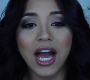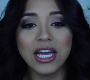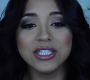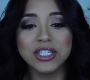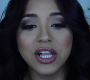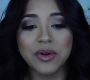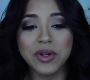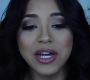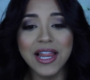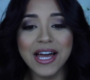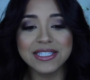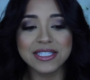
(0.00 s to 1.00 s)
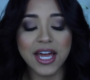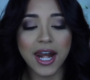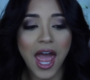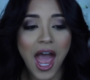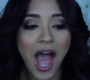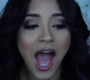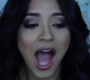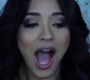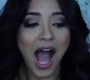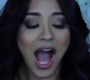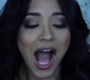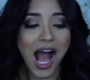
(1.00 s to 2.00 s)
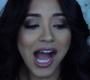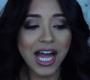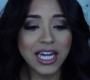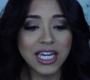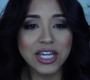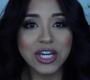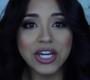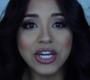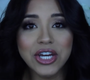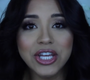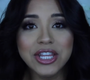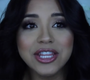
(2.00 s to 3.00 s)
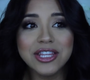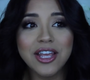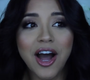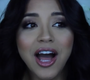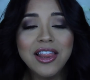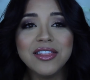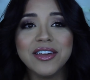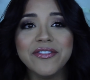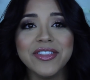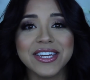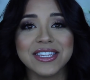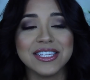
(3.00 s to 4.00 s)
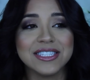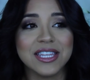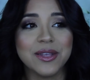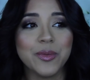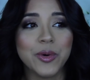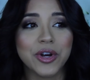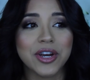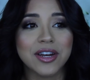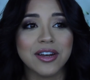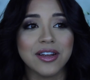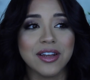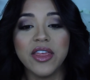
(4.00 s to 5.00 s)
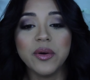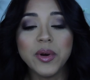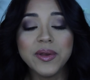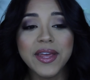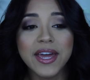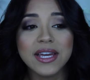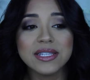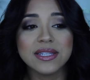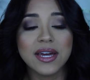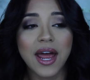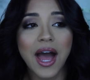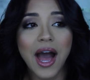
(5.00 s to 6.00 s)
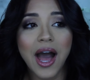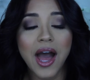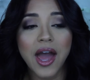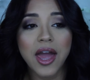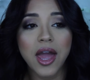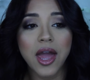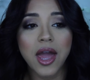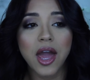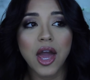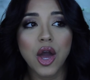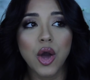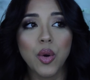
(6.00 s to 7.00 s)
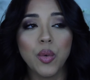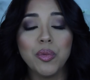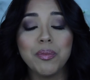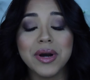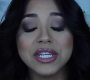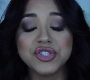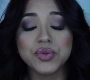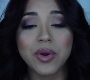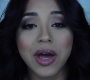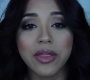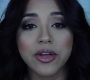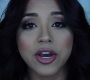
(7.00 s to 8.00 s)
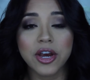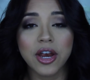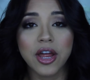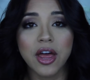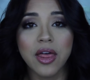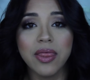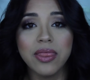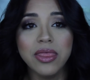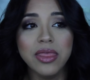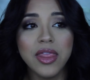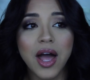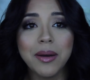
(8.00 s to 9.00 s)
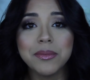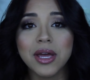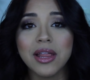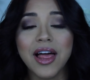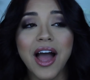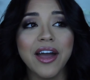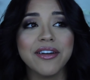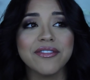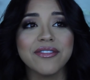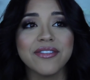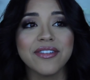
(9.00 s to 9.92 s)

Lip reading: Until I realized that I could not live like this anymore. There were days that I would much rather not be alive.